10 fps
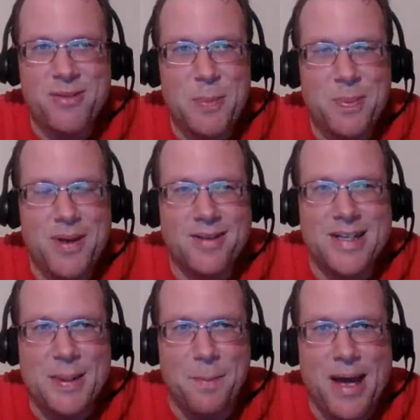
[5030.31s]
You have to
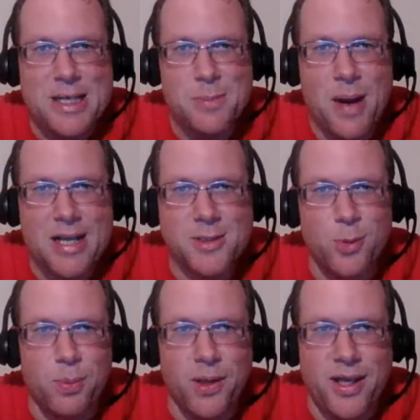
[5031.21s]
pick like best
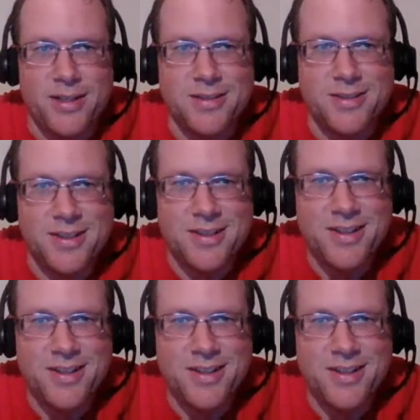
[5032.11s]
possible plays.